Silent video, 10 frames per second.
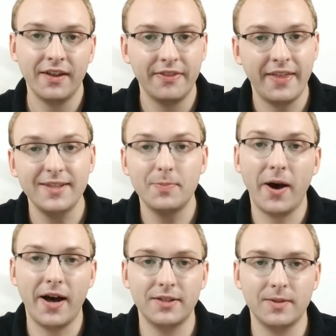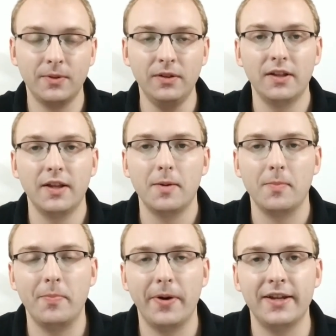That's possible,
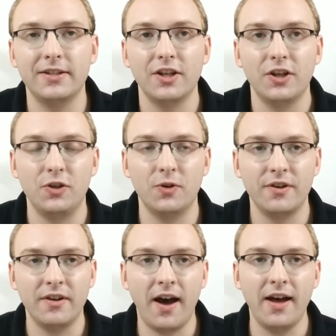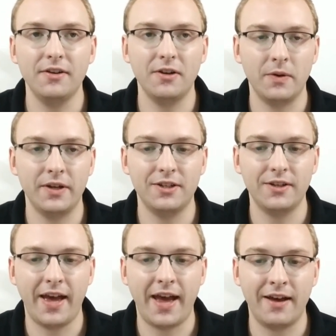but you're not going to
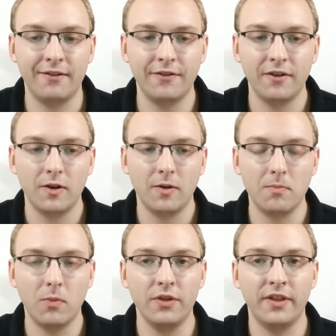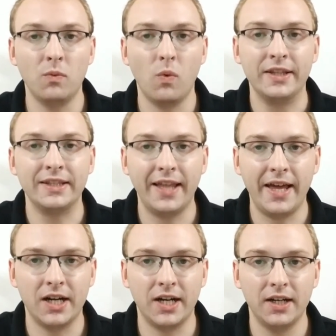have more than one
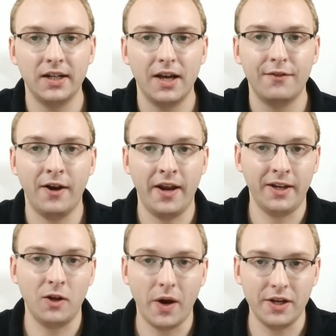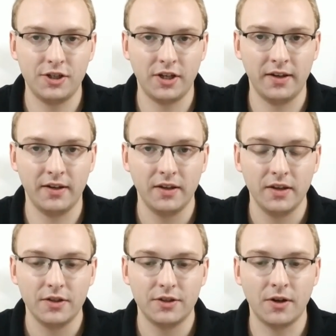letter for any question.
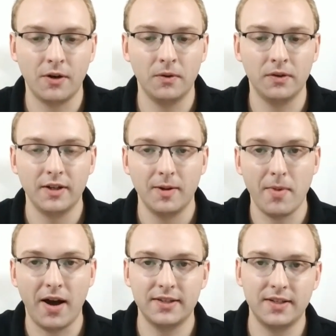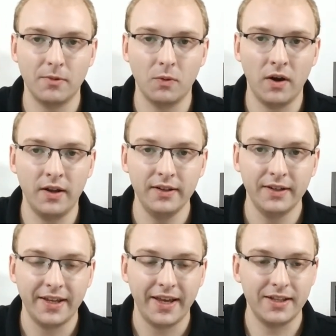So box number 1,
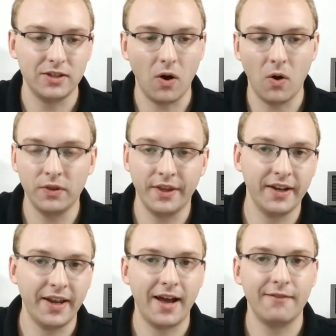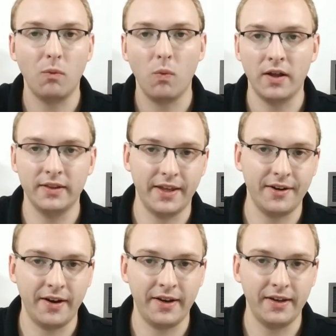it's only going to have one letter
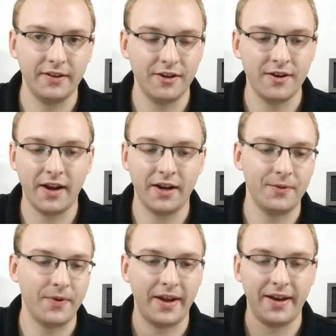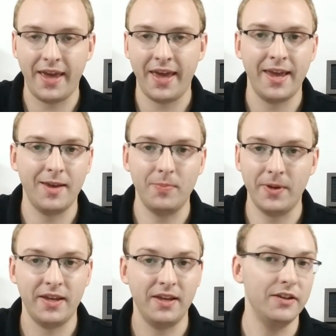in it. You're not going to write A,
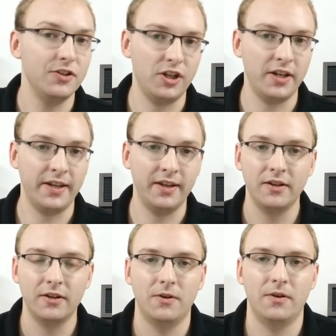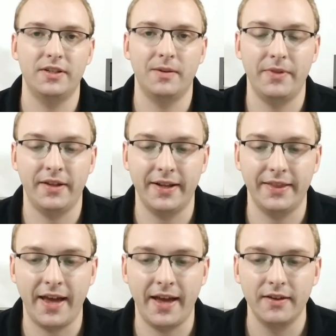B, G, or something like
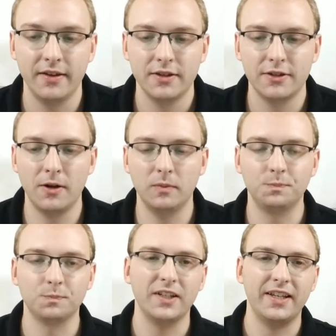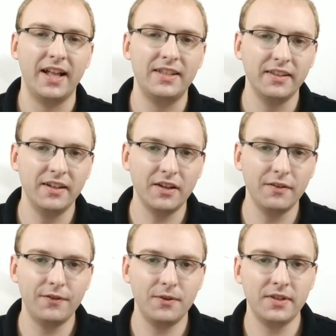that. So it's a little
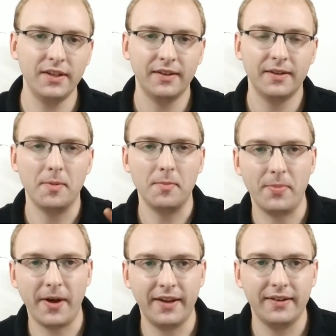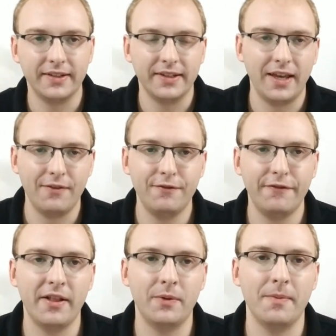confusing, but if you
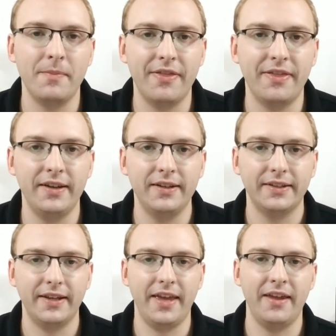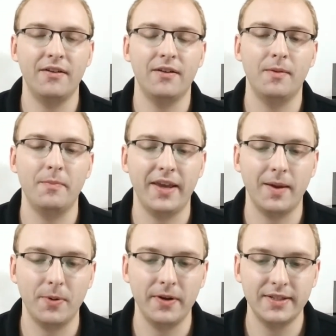follow our method, it'll make it pretty